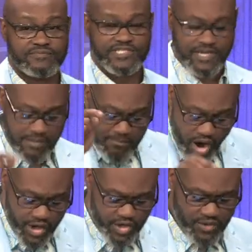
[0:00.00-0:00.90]
He's going to
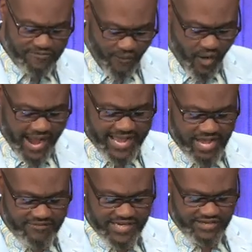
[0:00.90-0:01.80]
mark you for a
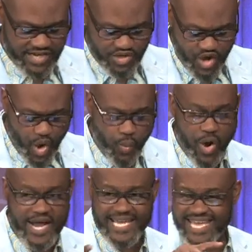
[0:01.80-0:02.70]
covenant that no
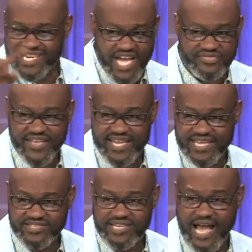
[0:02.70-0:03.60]
one and nothing
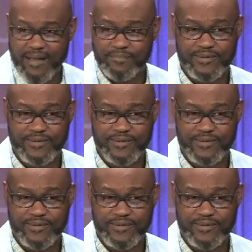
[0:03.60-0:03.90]
can stop.